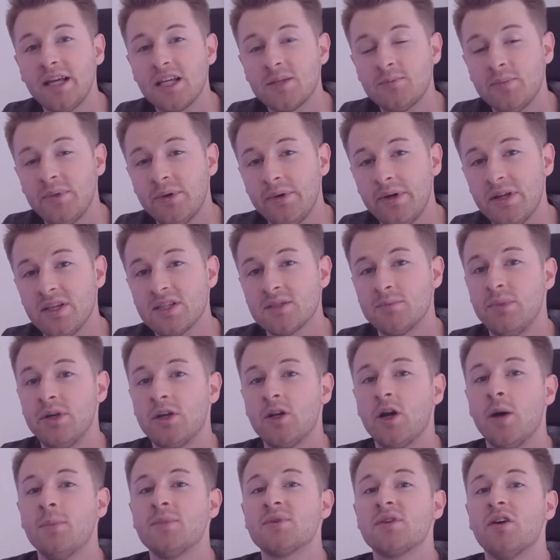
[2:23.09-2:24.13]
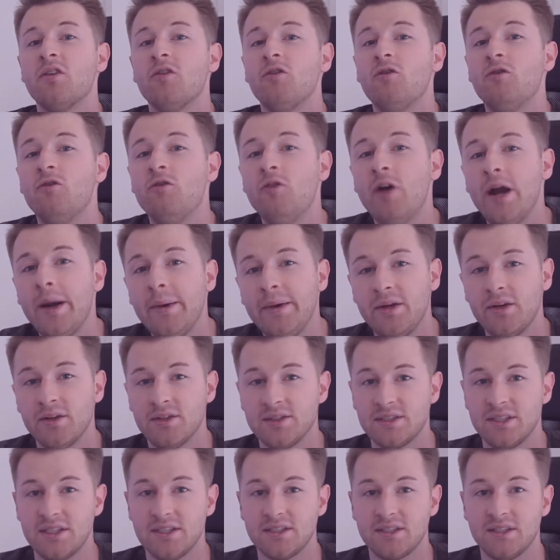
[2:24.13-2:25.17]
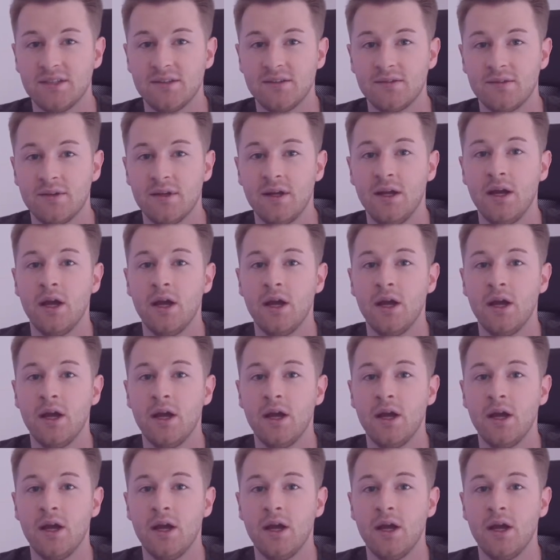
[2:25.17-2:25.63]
experience becomes very consistent,